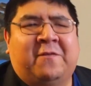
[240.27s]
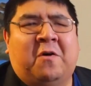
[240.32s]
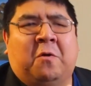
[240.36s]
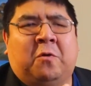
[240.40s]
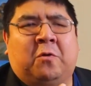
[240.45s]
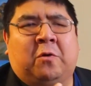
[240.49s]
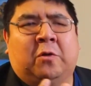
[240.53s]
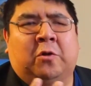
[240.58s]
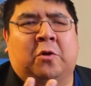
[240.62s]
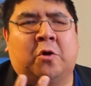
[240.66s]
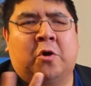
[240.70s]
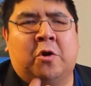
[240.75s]

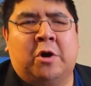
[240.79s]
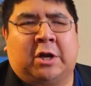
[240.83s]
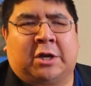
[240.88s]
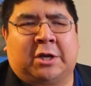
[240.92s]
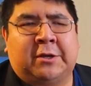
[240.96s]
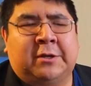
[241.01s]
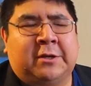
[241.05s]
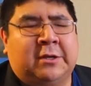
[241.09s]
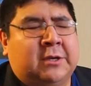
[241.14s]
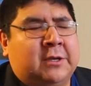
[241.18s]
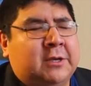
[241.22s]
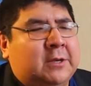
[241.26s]
vocal
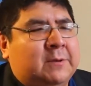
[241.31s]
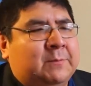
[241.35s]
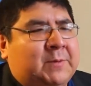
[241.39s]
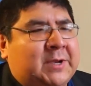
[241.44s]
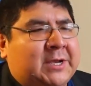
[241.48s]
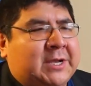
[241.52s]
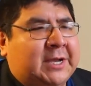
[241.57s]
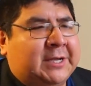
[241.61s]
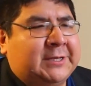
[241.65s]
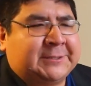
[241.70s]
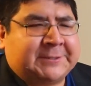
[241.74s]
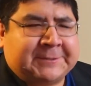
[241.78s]
hook,
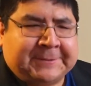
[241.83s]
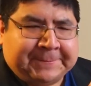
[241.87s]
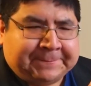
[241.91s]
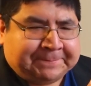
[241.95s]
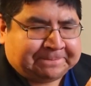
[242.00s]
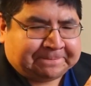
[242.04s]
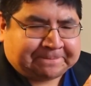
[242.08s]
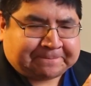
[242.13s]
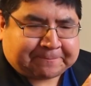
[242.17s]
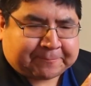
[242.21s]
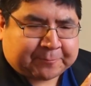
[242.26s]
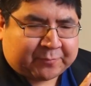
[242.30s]
because
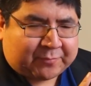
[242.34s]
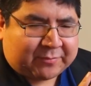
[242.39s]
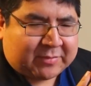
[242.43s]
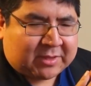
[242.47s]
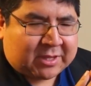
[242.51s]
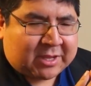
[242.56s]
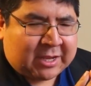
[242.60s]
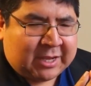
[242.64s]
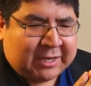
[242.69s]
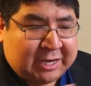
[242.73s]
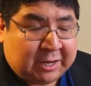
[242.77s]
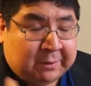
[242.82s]

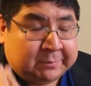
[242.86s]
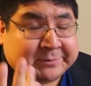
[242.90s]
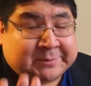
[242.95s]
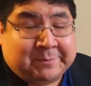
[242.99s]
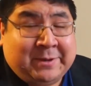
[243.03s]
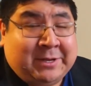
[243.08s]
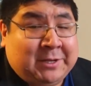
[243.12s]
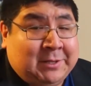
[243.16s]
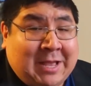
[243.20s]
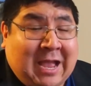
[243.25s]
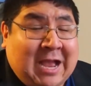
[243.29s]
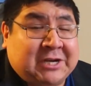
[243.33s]
it helps
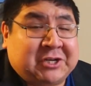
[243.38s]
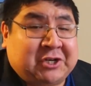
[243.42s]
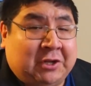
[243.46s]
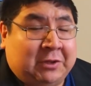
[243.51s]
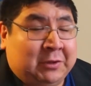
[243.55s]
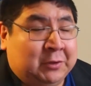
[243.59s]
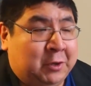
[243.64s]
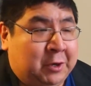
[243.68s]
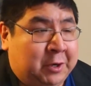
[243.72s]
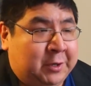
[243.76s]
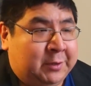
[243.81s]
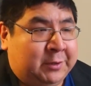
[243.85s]
me
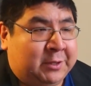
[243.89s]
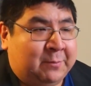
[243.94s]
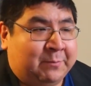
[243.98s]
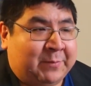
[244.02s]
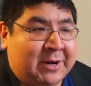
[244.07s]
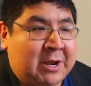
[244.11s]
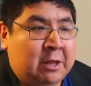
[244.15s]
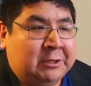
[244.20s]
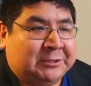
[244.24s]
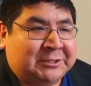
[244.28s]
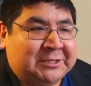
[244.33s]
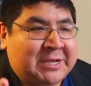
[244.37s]
actually learn the
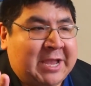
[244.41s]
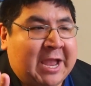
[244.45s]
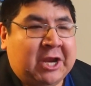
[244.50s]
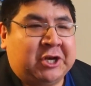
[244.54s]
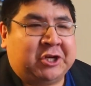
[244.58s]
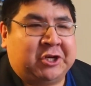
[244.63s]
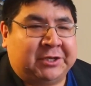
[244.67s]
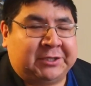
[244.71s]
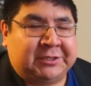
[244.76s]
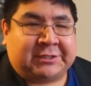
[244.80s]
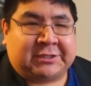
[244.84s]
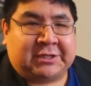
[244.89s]

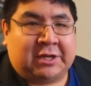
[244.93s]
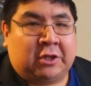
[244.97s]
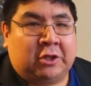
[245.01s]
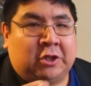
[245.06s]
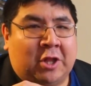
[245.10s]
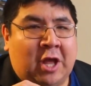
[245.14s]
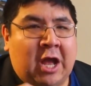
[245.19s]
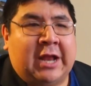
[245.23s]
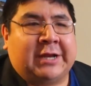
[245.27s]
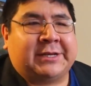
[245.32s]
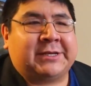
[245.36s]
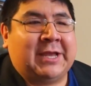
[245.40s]
pronunciations a
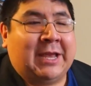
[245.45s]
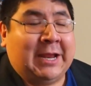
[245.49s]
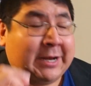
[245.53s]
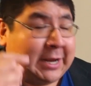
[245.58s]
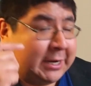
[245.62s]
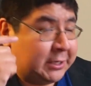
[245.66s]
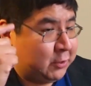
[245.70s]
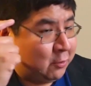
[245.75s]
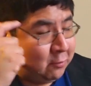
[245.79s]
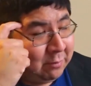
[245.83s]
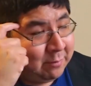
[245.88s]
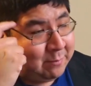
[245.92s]
lot. And
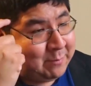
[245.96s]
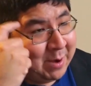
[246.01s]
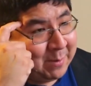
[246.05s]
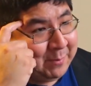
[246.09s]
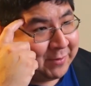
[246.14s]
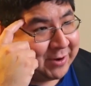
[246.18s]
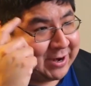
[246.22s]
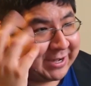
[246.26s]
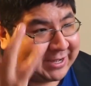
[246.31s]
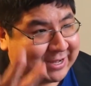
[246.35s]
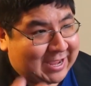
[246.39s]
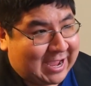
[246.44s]
I do
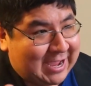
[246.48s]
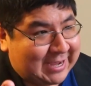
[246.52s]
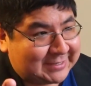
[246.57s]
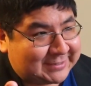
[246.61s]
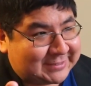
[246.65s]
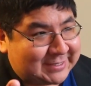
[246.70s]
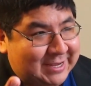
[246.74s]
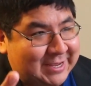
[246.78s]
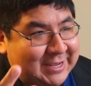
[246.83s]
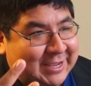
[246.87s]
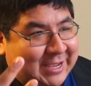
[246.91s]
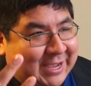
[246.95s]
remember it,
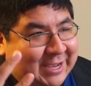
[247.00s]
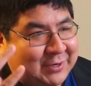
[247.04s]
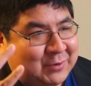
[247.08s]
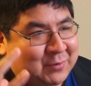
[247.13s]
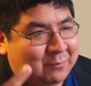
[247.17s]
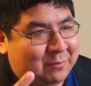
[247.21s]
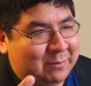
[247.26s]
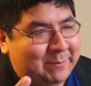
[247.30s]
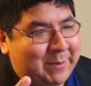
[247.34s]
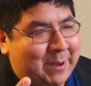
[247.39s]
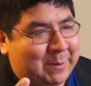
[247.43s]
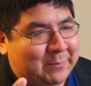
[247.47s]
guys. I
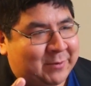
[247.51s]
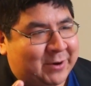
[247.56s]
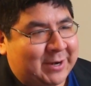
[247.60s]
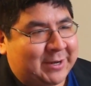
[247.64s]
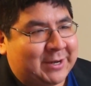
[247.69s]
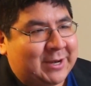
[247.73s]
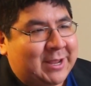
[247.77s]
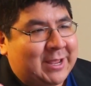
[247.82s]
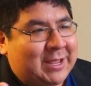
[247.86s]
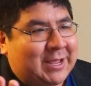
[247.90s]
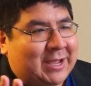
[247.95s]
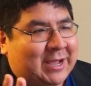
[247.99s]
do remember
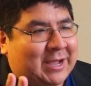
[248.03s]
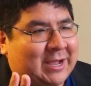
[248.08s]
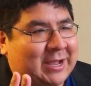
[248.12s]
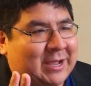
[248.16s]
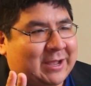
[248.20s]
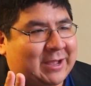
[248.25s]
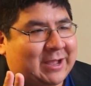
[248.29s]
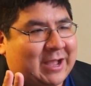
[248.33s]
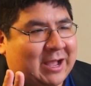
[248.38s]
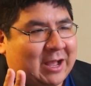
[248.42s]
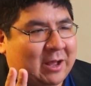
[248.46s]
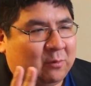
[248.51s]
it.
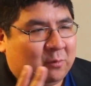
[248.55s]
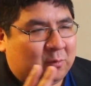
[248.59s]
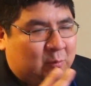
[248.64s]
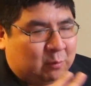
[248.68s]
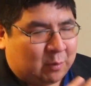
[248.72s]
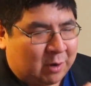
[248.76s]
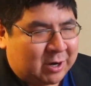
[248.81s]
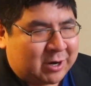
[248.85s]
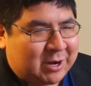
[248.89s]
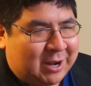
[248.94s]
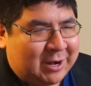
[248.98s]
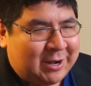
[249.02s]
I will
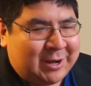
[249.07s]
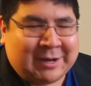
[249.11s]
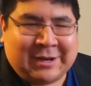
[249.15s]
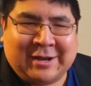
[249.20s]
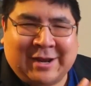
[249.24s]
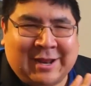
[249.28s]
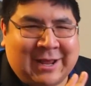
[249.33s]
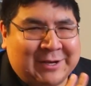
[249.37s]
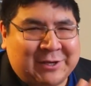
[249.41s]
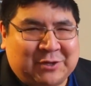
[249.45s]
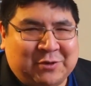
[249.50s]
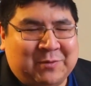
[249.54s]
work on it,
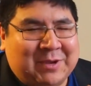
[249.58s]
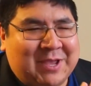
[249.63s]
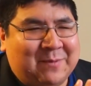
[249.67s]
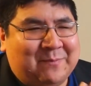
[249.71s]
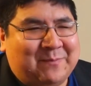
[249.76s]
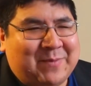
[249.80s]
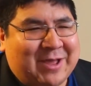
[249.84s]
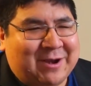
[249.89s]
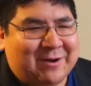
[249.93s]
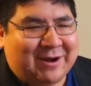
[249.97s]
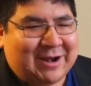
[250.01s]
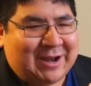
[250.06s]
and I do
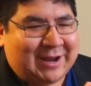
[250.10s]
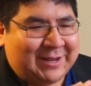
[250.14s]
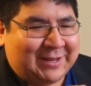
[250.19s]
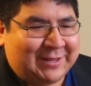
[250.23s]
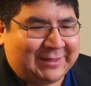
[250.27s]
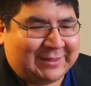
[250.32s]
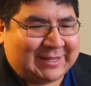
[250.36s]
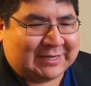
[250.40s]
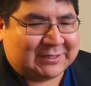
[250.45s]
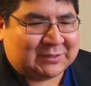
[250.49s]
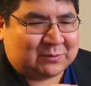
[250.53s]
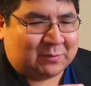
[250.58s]
get better. I
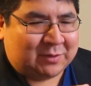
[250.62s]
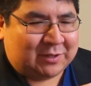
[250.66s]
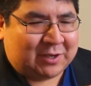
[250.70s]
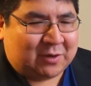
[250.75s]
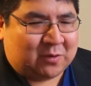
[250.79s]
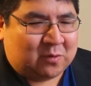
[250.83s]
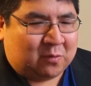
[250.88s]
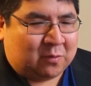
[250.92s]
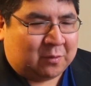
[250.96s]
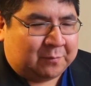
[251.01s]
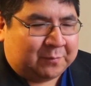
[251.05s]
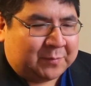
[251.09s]
think that's really
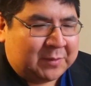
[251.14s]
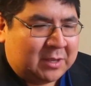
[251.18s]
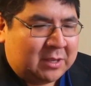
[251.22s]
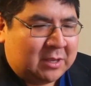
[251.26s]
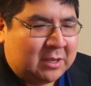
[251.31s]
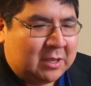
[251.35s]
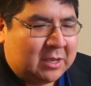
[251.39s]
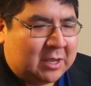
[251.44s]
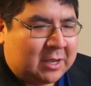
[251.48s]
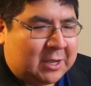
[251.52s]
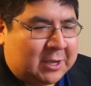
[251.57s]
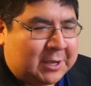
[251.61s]
cool.
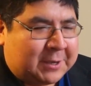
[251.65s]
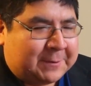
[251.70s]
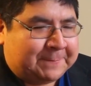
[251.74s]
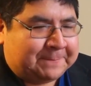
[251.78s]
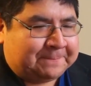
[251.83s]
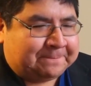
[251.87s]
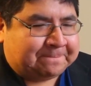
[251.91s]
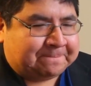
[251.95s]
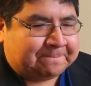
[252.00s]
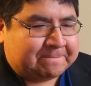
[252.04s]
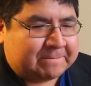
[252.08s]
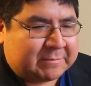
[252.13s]

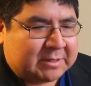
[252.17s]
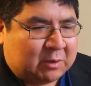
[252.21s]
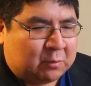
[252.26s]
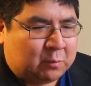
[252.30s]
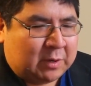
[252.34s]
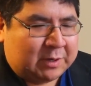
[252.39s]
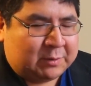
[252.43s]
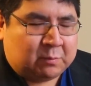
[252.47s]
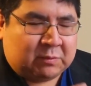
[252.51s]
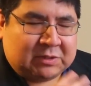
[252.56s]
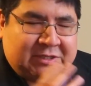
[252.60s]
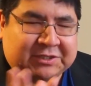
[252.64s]

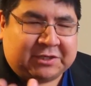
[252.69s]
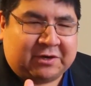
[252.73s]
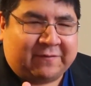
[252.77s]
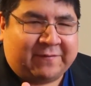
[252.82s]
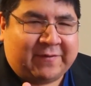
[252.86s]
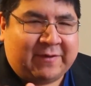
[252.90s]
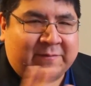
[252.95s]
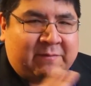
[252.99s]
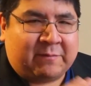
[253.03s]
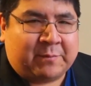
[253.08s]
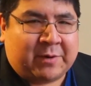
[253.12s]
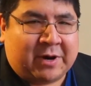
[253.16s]
What was your
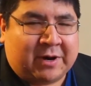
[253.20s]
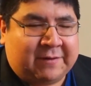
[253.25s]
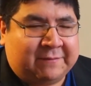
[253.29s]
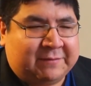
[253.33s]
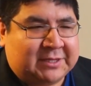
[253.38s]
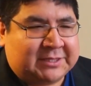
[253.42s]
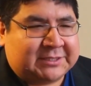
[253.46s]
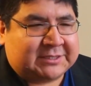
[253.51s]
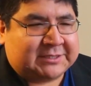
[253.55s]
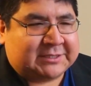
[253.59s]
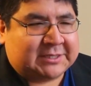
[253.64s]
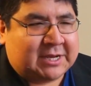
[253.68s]
favorite part of
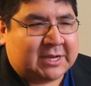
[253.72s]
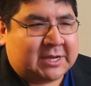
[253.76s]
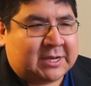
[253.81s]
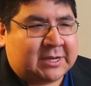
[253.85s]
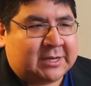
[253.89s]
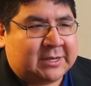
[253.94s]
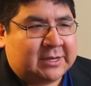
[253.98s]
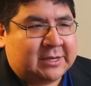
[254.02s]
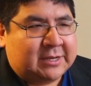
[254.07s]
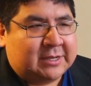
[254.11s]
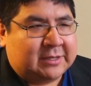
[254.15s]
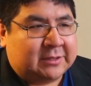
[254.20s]
this
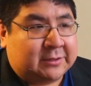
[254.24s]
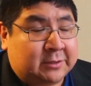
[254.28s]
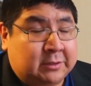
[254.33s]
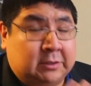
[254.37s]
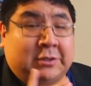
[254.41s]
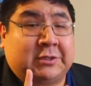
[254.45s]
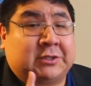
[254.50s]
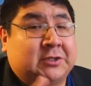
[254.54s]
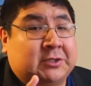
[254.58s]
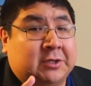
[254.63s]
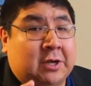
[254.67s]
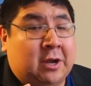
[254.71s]

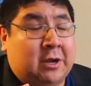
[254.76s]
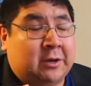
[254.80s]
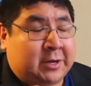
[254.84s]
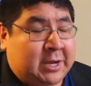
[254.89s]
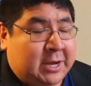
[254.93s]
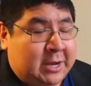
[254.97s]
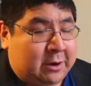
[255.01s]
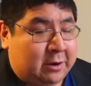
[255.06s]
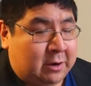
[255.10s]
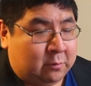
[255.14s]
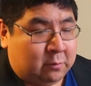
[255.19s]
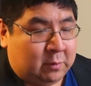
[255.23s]
little song
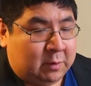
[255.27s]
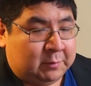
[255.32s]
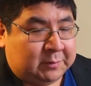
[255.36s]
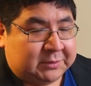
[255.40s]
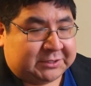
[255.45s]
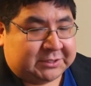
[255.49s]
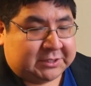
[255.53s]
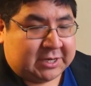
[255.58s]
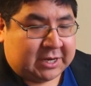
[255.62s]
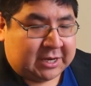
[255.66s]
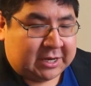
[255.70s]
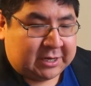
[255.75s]
here? What
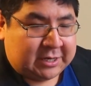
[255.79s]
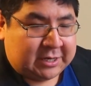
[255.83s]
was?